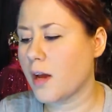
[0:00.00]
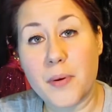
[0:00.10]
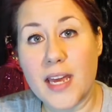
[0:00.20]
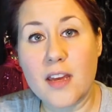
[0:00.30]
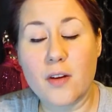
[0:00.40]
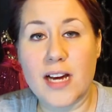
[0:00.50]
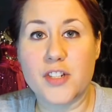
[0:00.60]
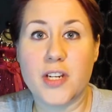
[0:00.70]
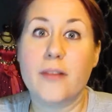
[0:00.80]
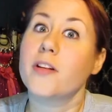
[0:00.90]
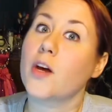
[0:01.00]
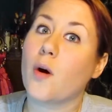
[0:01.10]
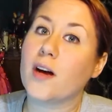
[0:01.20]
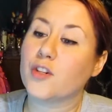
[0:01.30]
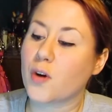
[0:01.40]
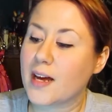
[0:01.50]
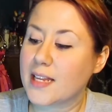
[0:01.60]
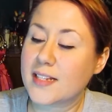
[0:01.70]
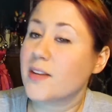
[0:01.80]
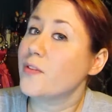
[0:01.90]
But yeah, you guys should definitely go out and try
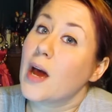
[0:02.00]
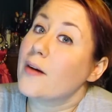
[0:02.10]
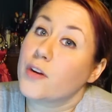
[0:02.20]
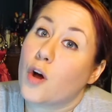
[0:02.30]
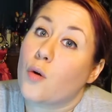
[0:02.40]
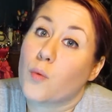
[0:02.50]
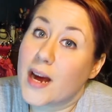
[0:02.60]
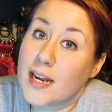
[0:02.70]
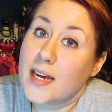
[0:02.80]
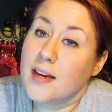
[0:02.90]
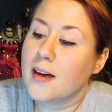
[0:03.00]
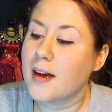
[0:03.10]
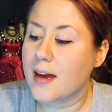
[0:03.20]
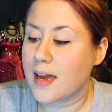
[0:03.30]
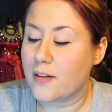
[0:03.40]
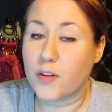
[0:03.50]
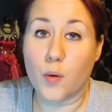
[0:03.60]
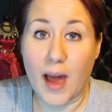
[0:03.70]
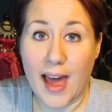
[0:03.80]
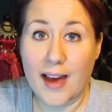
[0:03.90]
these if you haven't already. If you
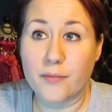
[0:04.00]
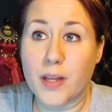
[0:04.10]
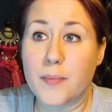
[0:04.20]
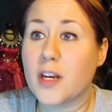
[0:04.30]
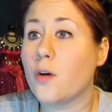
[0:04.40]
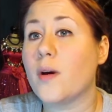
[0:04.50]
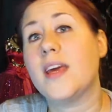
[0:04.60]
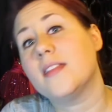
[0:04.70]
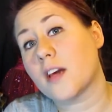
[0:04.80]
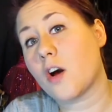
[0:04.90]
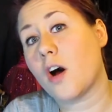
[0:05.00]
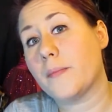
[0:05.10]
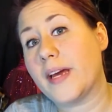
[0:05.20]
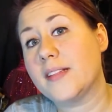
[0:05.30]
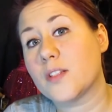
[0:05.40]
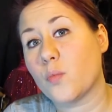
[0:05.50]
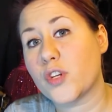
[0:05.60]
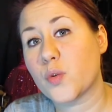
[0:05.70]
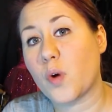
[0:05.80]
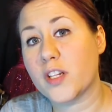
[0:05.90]
have, let me know in the comments
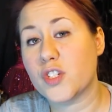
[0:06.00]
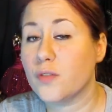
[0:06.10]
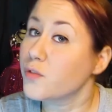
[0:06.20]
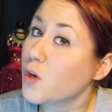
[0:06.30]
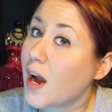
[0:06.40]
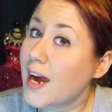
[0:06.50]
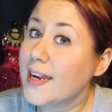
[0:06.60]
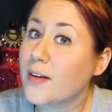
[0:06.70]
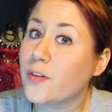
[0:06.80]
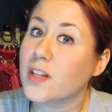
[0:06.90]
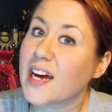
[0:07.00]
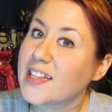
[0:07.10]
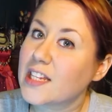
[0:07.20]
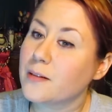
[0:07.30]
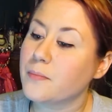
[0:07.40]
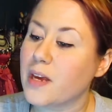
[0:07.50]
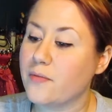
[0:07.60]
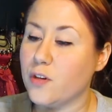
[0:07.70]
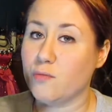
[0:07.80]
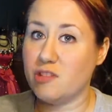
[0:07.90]
which ones you've tried, if you liked them,
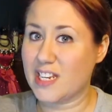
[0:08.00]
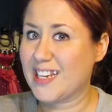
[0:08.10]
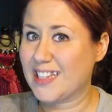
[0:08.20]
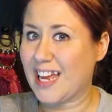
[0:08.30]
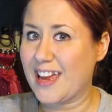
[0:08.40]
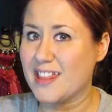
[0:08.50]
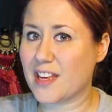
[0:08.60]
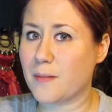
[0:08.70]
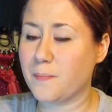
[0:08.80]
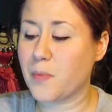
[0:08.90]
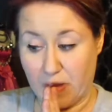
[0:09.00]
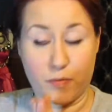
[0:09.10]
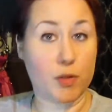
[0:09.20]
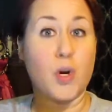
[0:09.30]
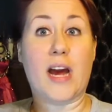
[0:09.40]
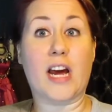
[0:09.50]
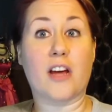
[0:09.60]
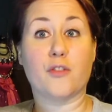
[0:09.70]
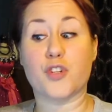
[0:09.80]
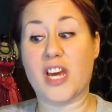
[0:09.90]
if you didn't like them, if you tried
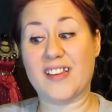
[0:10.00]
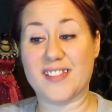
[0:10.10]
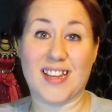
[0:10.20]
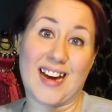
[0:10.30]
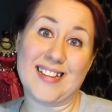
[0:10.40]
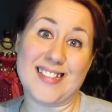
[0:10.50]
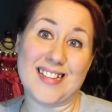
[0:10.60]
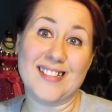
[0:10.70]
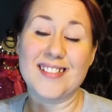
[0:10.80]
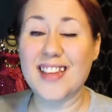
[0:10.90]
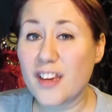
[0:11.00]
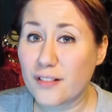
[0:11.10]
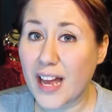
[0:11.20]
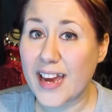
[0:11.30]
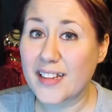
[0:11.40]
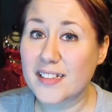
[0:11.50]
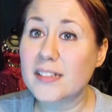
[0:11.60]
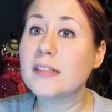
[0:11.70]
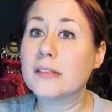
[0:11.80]
other shades that I didn't that you liked.